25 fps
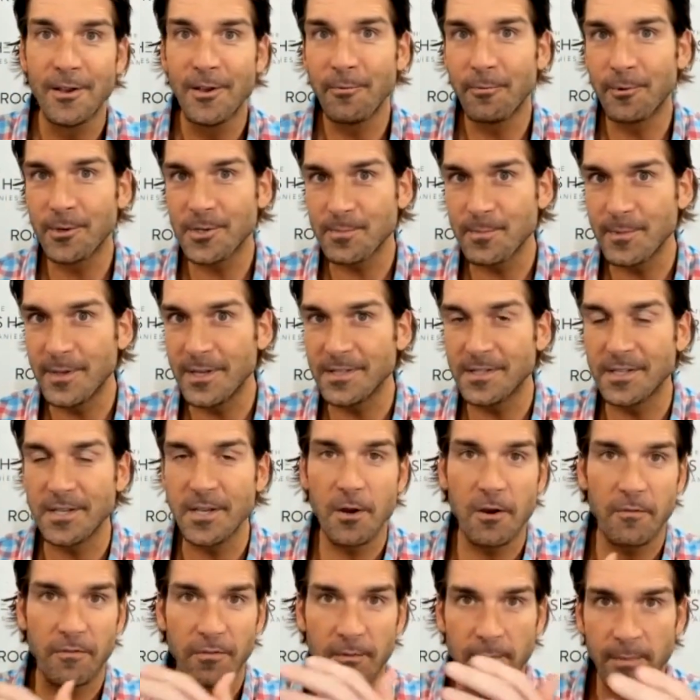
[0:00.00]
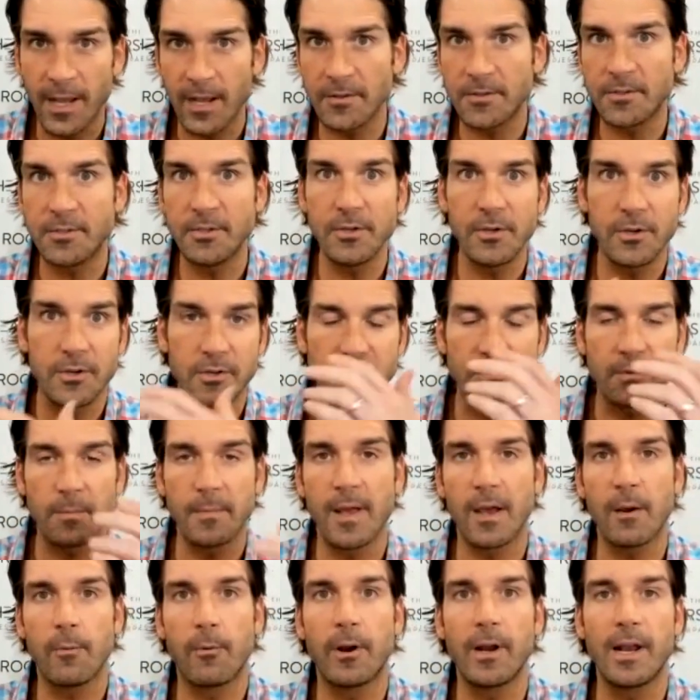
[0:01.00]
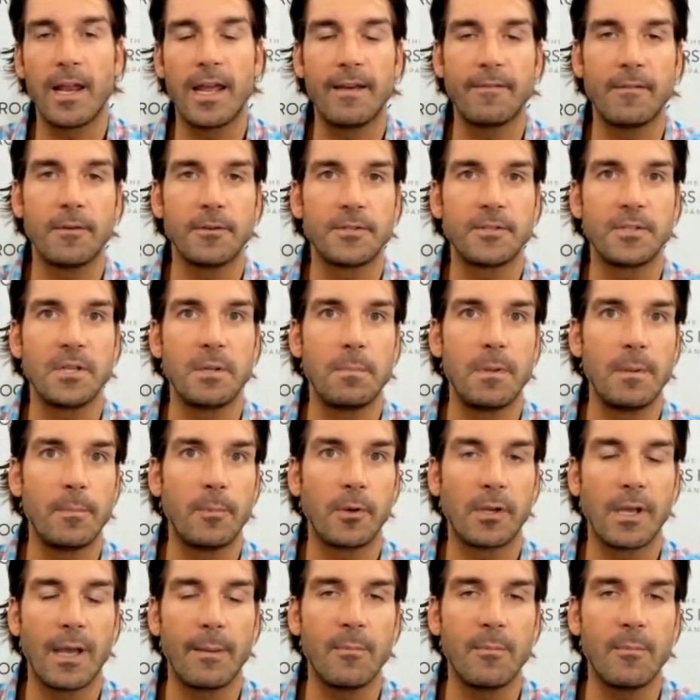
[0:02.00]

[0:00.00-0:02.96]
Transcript: which means a year from now, two years from now, we're going to have those same people